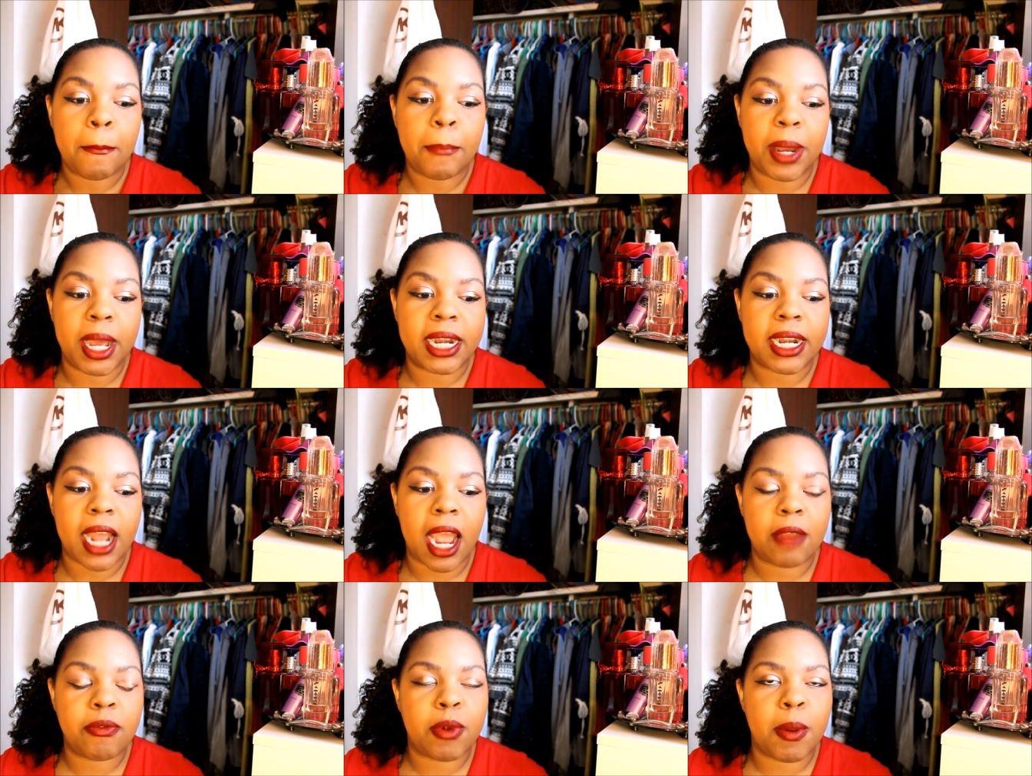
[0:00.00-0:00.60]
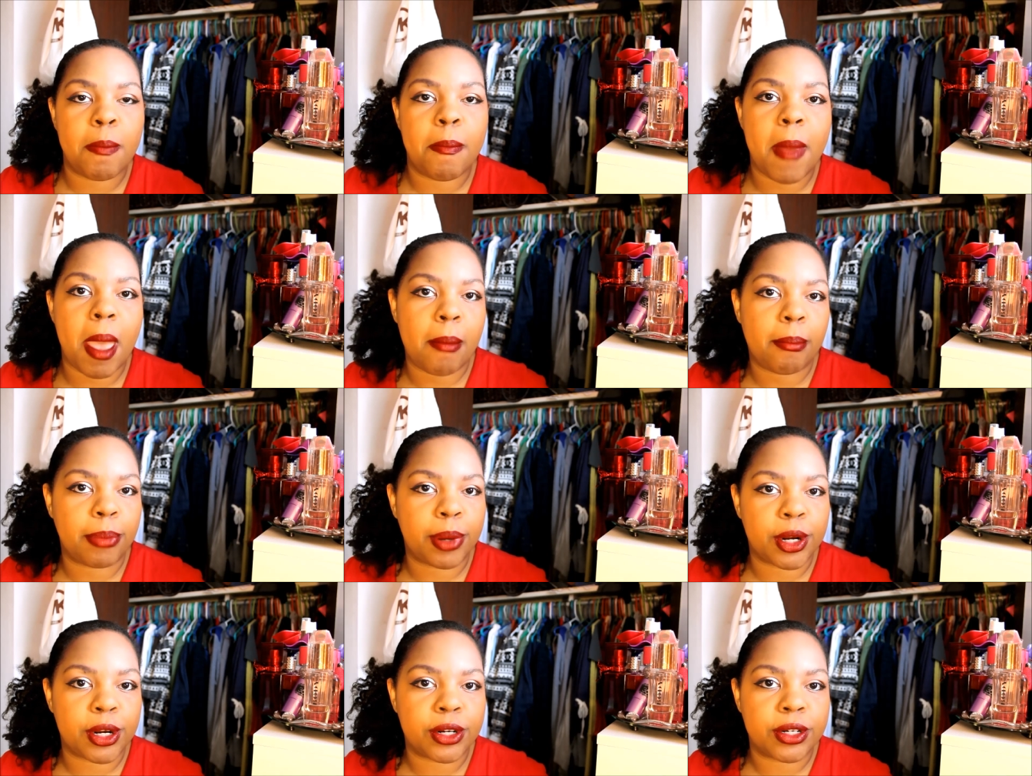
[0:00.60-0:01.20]
but I
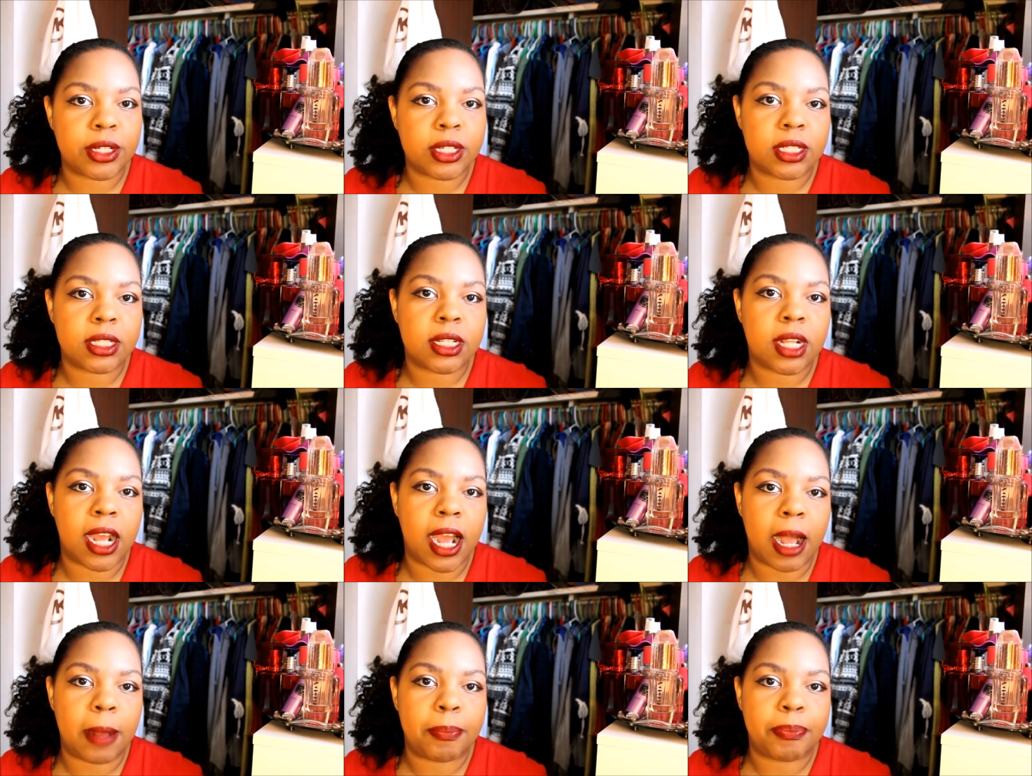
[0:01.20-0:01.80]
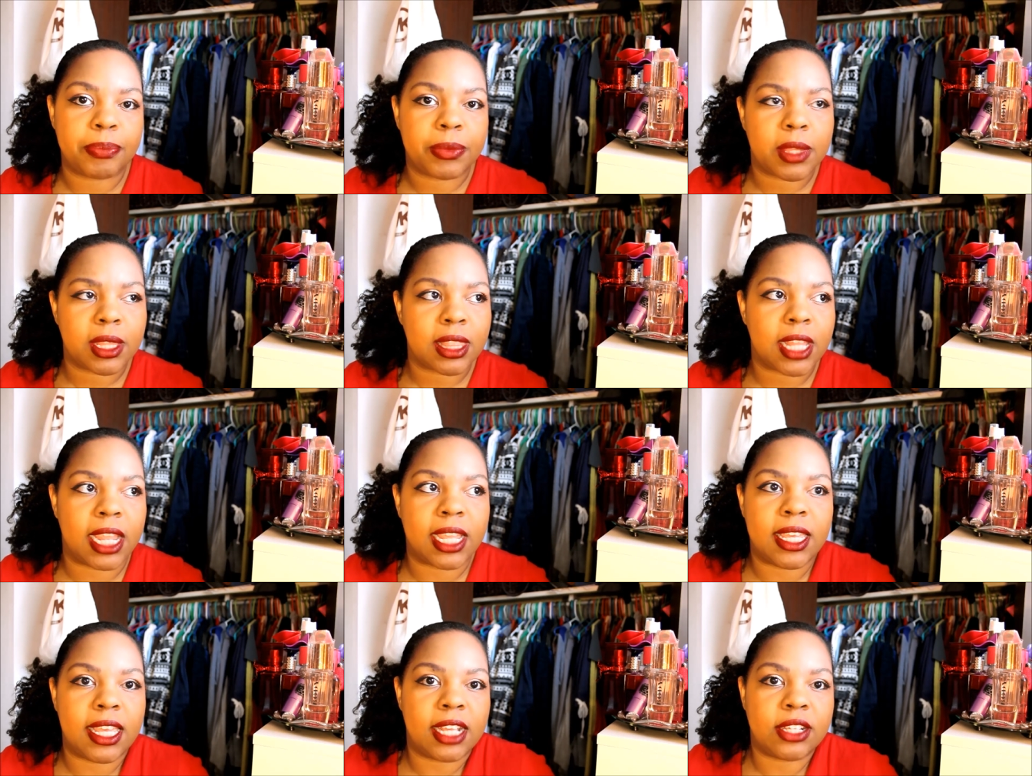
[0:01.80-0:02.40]
remembered
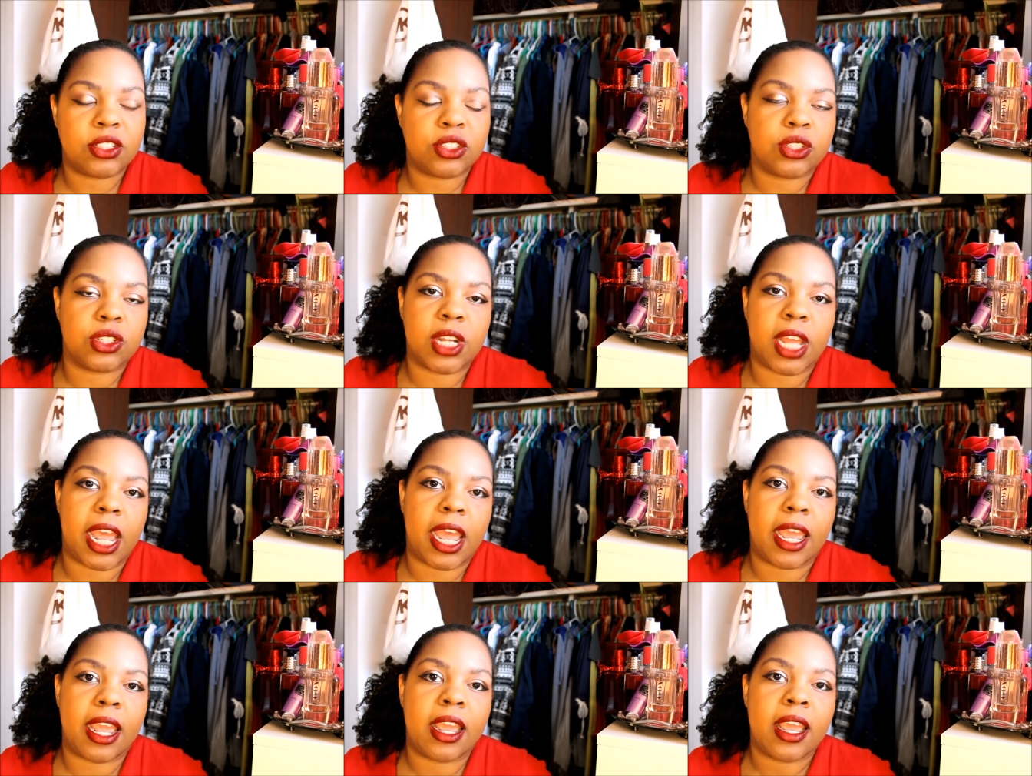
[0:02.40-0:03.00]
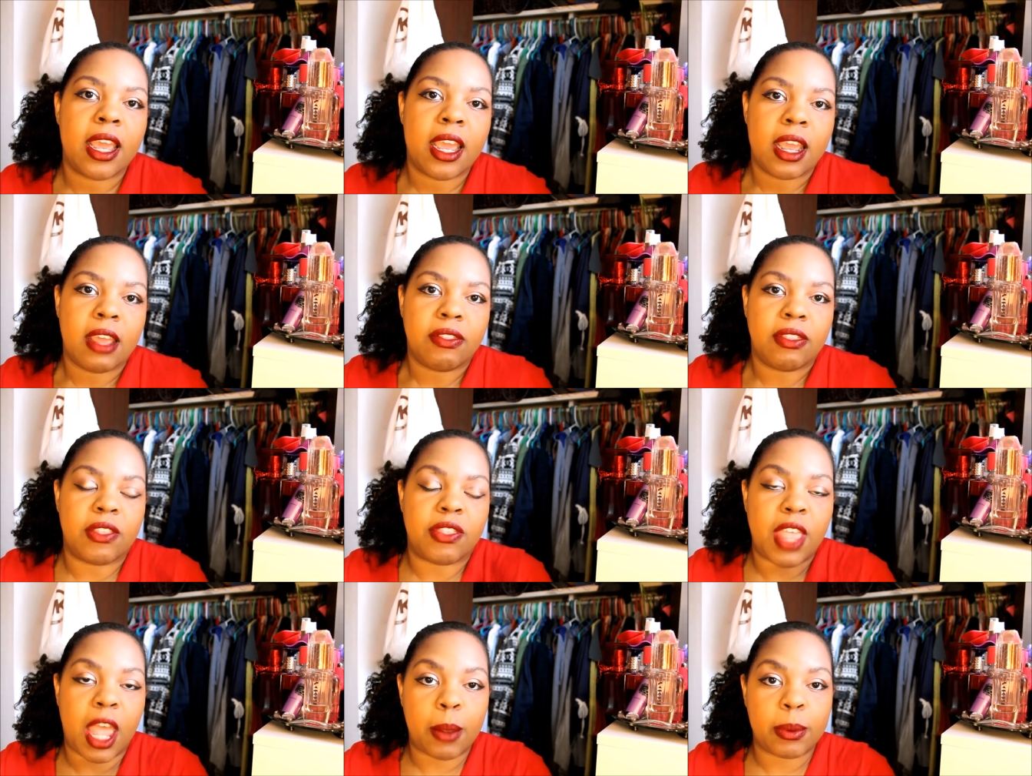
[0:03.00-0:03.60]
like yesterday
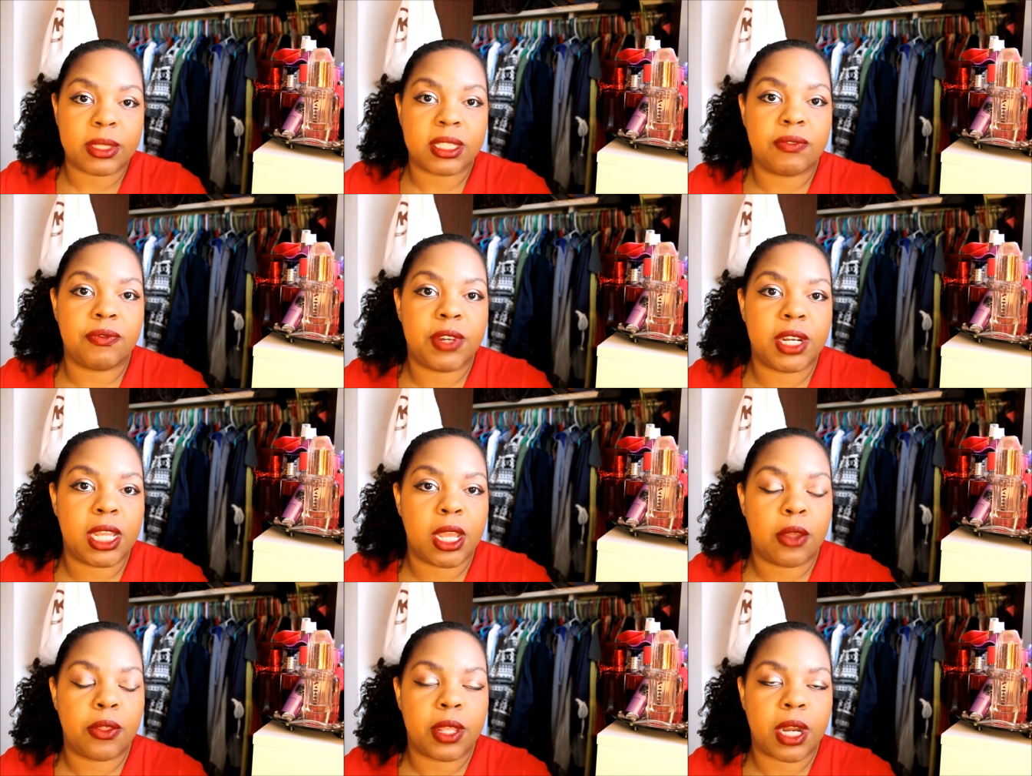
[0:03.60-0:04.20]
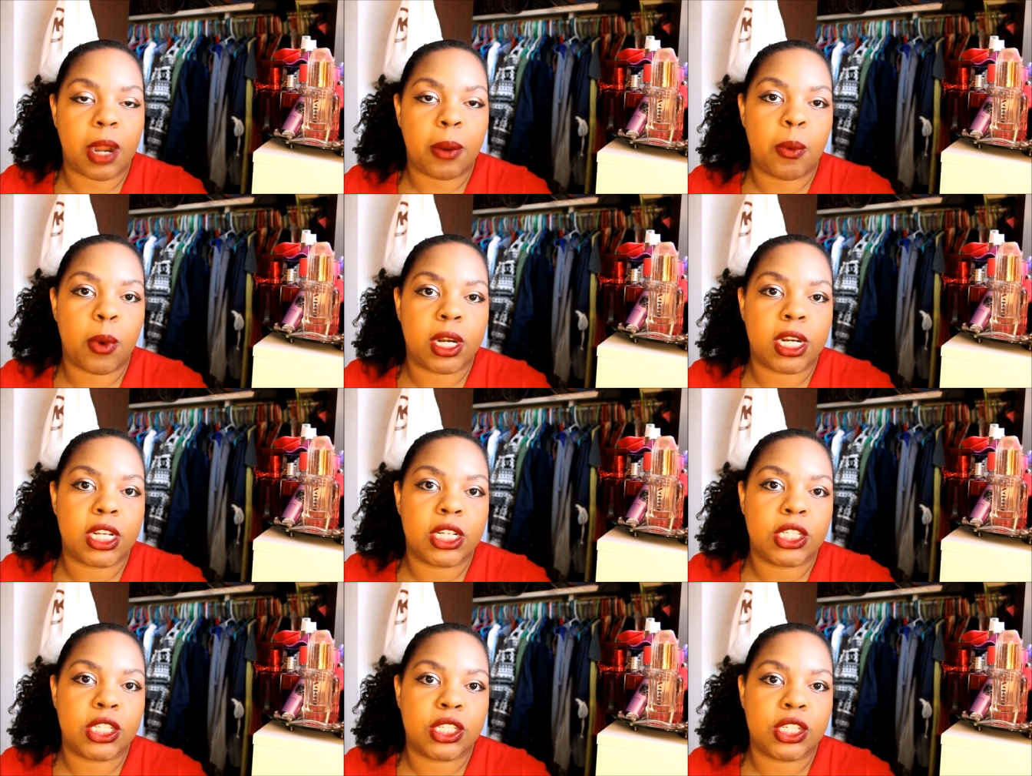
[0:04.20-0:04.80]
that was a video that I
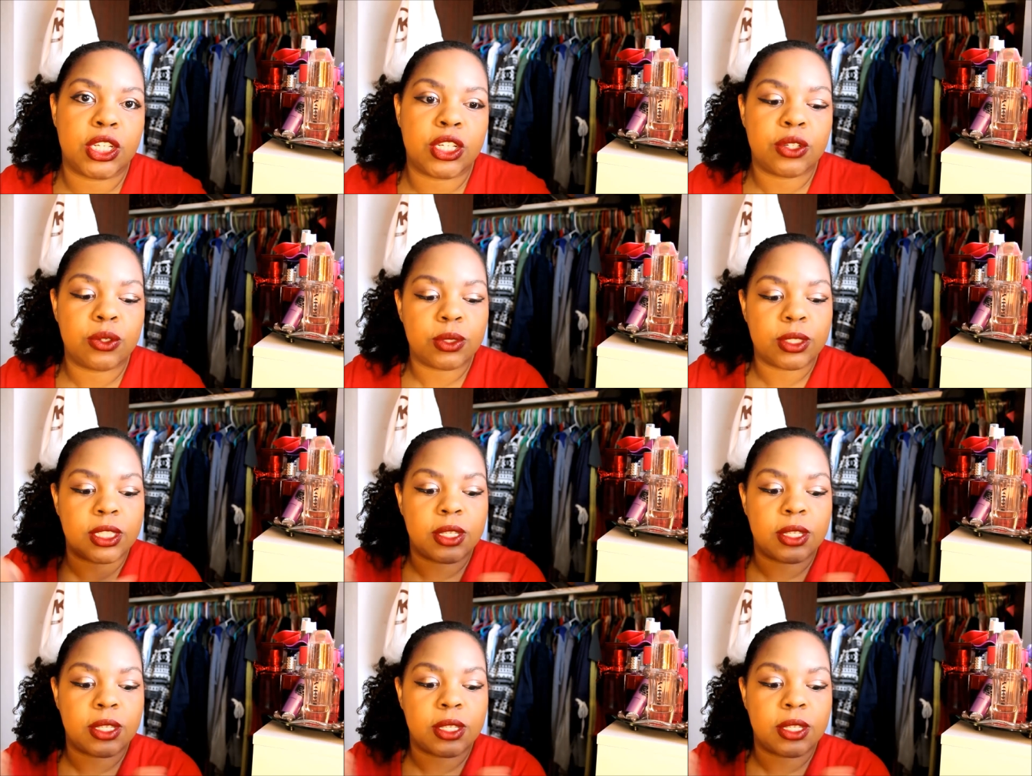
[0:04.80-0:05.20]
wanted to do,